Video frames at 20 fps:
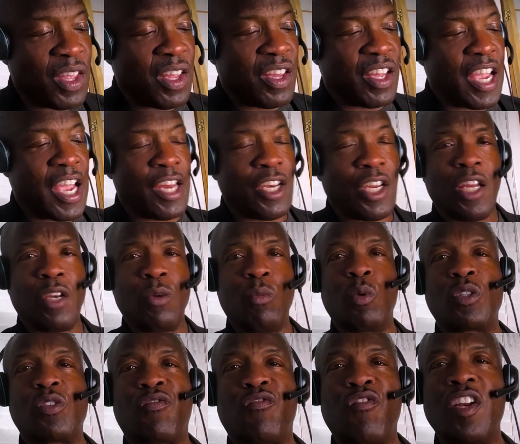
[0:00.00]
And
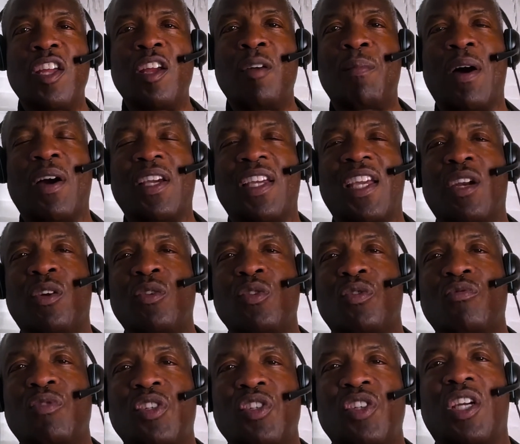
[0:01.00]
what's funny about ghettos
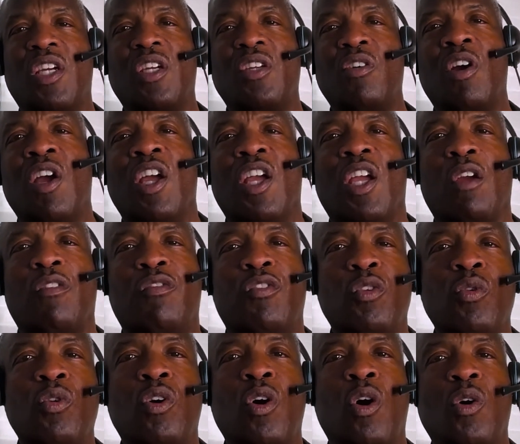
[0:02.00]
originating here, if
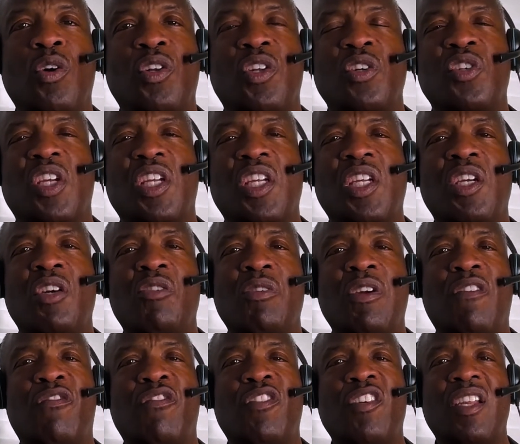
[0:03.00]
you go, there's an eerie
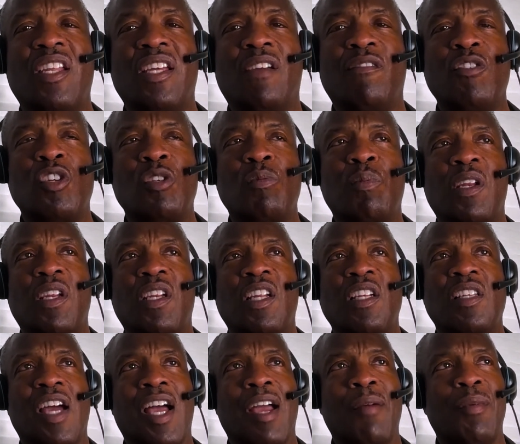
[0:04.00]
feeling if you spend any
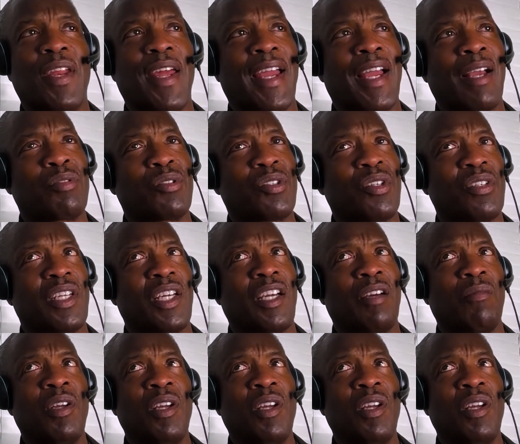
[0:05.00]
time in Amsterdam.